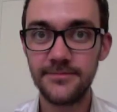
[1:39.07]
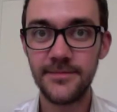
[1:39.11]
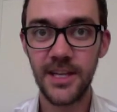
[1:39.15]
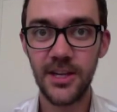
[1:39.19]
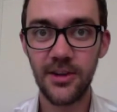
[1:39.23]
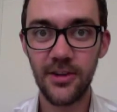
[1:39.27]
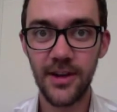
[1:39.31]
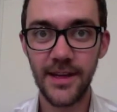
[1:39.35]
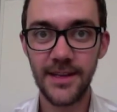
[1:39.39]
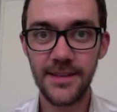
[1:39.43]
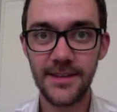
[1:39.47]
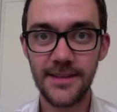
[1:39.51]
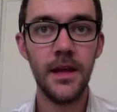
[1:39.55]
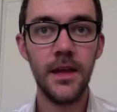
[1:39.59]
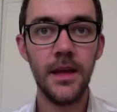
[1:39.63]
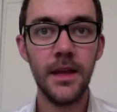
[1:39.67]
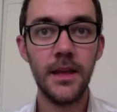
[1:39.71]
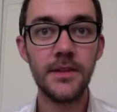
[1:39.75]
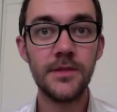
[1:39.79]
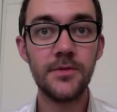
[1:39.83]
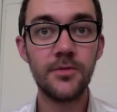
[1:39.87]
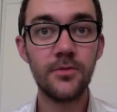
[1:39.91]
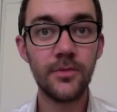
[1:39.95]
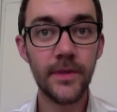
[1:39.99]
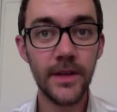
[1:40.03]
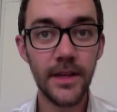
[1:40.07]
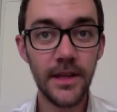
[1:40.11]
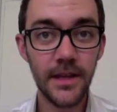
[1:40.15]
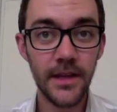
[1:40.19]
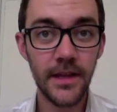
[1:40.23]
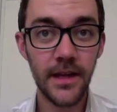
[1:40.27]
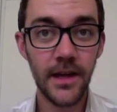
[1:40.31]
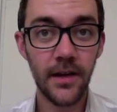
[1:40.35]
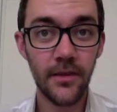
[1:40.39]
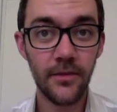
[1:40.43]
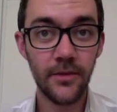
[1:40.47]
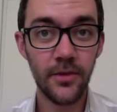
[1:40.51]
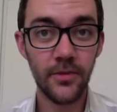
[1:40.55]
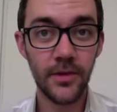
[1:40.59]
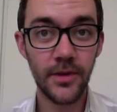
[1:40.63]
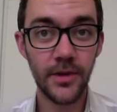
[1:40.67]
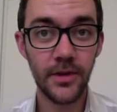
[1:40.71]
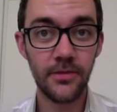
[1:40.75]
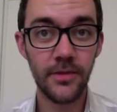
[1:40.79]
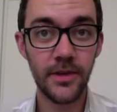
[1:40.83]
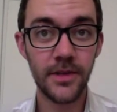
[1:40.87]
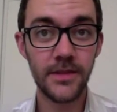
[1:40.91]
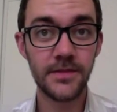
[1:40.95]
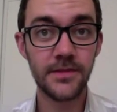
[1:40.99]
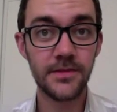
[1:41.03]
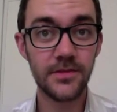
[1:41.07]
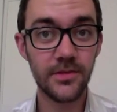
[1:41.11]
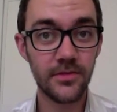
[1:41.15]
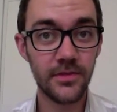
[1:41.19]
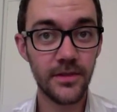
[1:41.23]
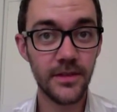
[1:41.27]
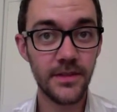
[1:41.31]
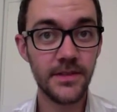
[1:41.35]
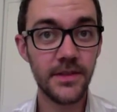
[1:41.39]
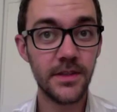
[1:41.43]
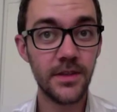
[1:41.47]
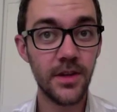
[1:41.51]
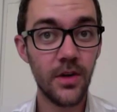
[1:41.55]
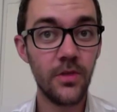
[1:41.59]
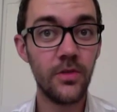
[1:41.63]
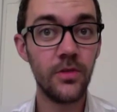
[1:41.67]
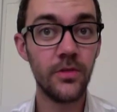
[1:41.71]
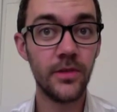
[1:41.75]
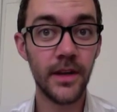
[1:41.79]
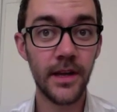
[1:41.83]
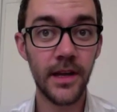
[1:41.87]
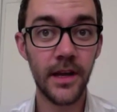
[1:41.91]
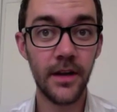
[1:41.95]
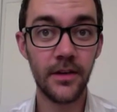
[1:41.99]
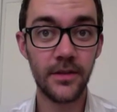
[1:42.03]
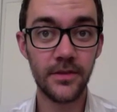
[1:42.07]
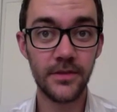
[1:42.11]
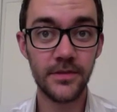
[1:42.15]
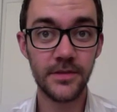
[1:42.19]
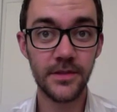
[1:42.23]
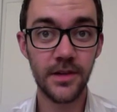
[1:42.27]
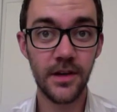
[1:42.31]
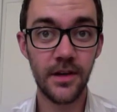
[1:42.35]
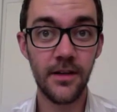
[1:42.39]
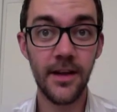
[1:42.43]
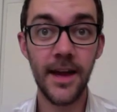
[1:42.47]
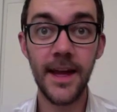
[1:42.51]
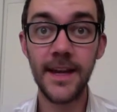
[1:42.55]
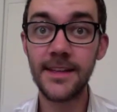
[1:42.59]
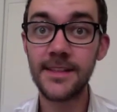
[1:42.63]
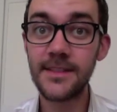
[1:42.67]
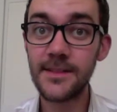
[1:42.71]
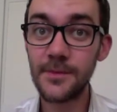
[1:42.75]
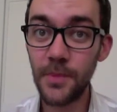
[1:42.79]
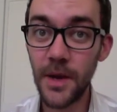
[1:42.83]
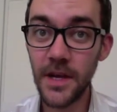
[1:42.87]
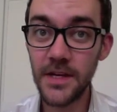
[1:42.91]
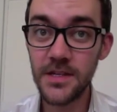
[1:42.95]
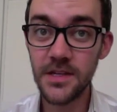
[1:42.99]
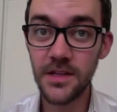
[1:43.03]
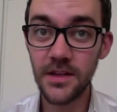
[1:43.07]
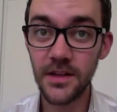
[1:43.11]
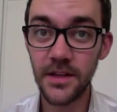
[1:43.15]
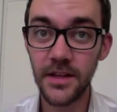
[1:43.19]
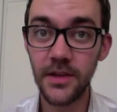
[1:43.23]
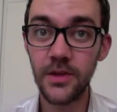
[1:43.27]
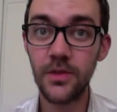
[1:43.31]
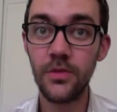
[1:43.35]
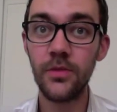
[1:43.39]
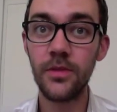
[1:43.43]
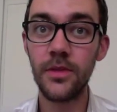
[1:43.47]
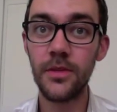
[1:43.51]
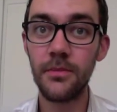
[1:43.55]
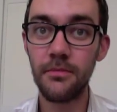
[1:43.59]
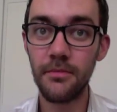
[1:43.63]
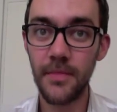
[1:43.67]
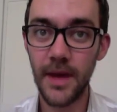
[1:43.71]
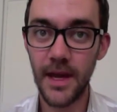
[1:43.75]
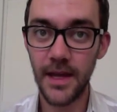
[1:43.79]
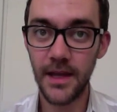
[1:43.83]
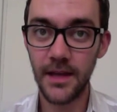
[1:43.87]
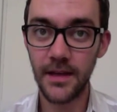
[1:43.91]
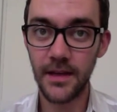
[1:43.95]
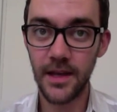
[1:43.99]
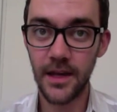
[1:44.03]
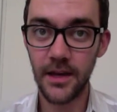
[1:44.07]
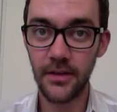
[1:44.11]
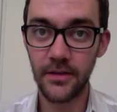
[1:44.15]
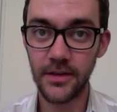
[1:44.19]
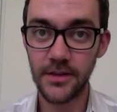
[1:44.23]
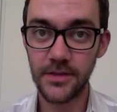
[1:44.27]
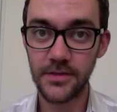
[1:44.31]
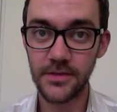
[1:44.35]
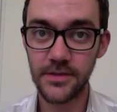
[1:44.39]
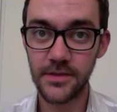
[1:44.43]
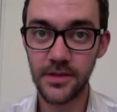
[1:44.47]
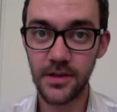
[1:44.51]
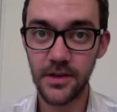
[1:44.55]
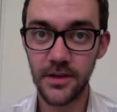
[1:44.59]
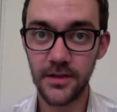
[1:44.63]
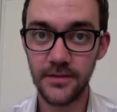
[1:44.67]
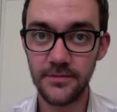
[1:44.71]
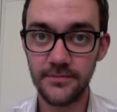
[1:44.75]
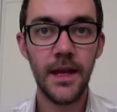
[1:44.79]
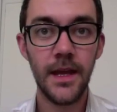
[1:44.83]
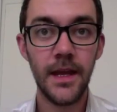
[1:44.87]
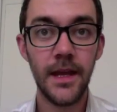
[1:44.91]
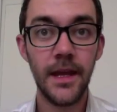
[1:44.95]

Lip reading: Great. It's really helpful when you read a story to know who the characters are, and especially who the main characters are.